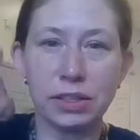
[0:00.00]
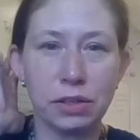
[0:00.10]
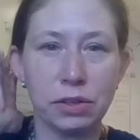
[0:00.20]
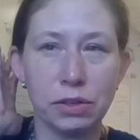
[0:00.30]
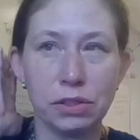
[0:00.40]
eyes
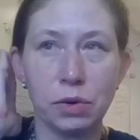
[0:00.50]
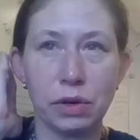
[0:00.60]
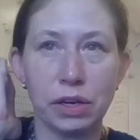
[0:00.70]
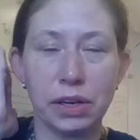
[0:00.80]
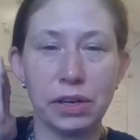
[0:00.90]
closed
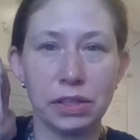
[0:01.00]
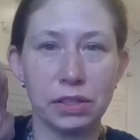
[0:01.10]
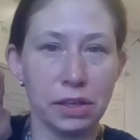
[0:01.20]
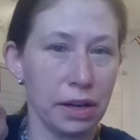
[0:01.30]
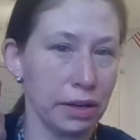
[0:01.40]
or
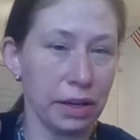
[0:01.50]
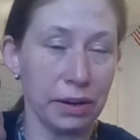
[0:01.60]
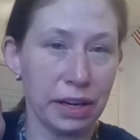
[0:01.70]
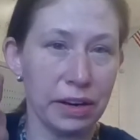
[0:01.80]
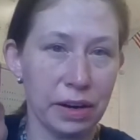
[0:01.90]

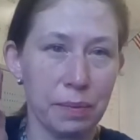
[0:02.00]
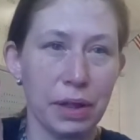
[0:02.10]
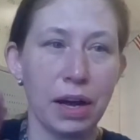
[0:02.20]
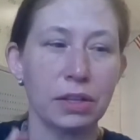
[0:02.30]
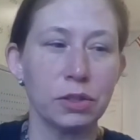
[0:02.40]
your hearing
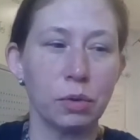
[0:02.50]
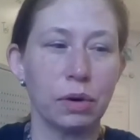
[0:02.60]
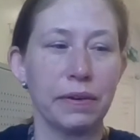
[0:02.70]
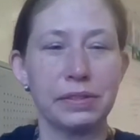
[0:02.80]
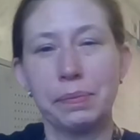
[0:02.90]
blocked,
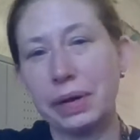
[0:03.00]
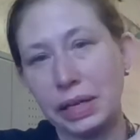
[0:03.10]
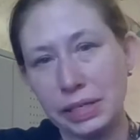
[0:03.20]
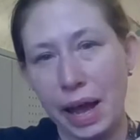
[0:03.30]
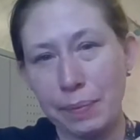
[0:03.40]
or if
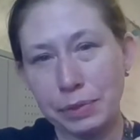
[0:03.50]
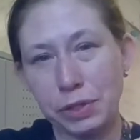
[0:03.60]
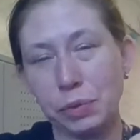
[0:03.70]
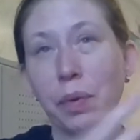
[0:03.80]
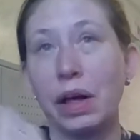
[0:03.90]
somebody tapped
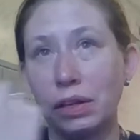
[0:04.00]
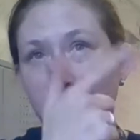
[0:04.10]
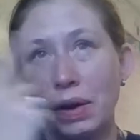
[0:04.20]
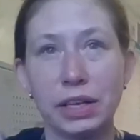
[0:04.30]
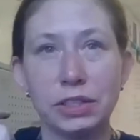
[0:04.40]
you while
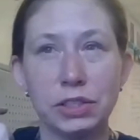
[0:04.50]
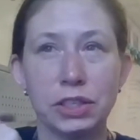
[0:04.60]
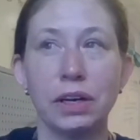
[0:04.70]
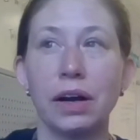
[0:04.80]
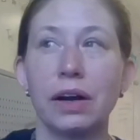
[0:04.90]
you had
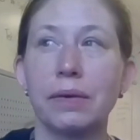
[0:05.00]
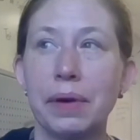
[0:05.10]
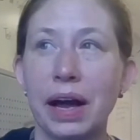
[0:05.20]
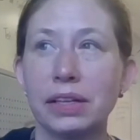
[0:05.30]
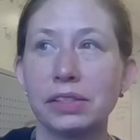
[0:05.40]
your
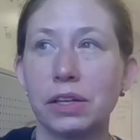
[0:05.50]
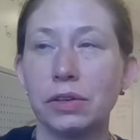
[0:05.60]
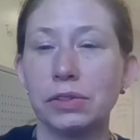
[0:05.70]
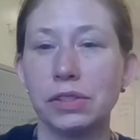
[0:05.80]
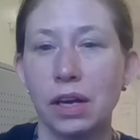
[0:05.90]
eyes
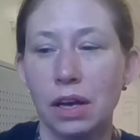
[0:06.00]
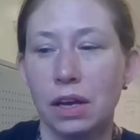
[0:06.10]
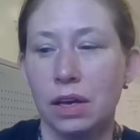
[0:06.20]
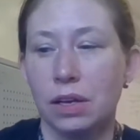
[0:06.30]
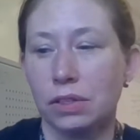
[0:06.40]
closed.
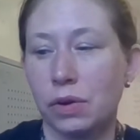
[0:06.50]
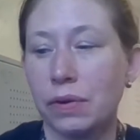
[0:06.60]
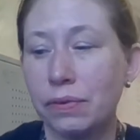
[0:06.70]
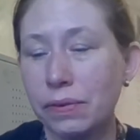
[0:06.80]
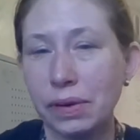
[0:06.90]
So I
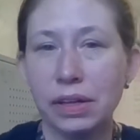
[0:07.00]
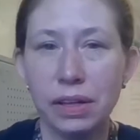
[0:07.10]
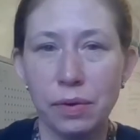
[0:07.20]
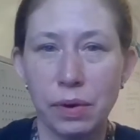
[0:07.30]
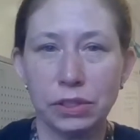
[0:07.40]

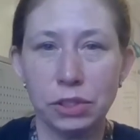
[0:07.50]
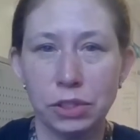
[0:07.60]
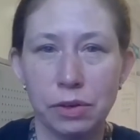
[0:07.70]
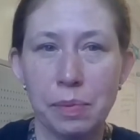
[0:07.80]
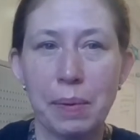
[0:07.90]
really want you
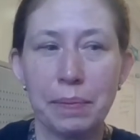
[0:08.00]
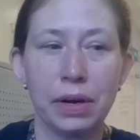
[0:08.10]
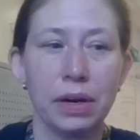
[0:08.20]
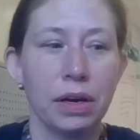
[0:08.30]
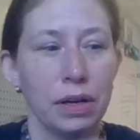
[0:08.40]
to
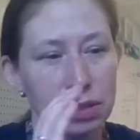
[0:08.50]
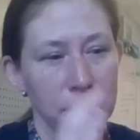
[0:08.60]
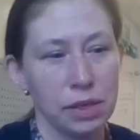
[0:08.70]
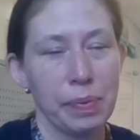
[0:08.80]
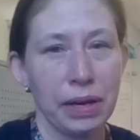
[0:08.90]
remember
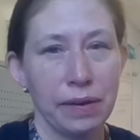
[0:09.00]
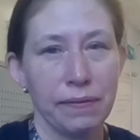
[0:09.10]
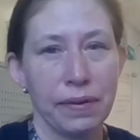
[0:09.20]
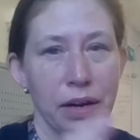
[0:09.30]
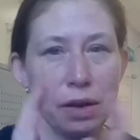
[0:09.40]

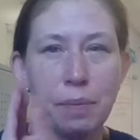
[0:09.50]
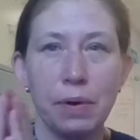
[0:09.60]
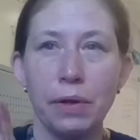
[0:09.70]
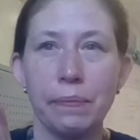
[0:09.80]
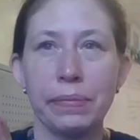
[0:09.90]
dependent
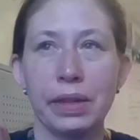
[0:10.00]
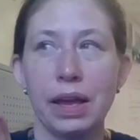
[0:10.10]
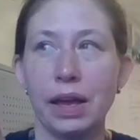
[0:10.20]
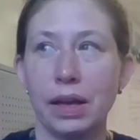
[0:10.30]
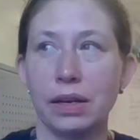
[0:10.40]
variable
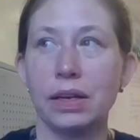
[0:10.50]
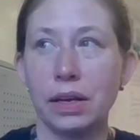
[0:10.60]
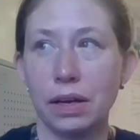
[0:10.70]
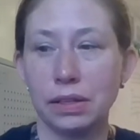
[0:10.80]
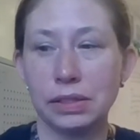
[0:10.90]

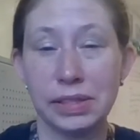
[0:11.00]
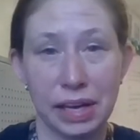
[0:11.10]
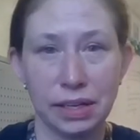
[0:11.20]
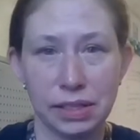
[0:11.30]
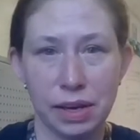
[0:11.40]
and
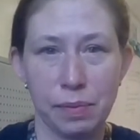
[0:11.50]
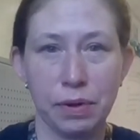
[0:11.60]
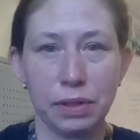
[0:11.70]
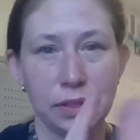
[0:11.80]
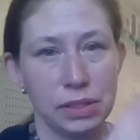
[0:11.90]
data
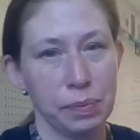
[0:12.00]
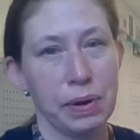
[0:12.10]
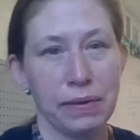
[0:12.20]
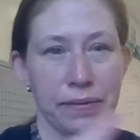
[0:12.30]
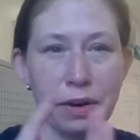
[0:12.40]
table.
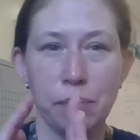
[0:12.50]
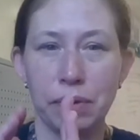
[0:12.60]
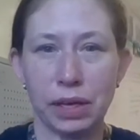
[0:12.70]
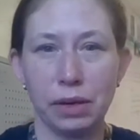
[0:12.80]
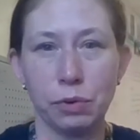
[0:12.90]
Dependent
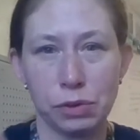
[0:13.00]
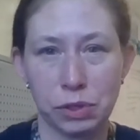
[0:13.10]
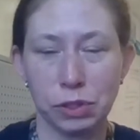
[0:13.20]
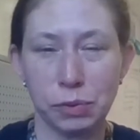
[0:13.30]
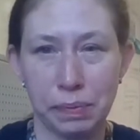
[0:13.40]
variable equals
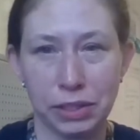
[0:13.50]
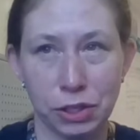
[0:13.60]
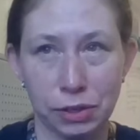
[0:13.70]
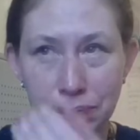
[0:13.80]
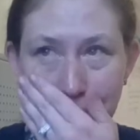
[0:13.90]
what you
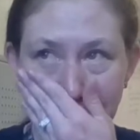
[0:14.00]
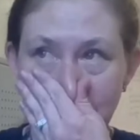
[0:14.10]
measure.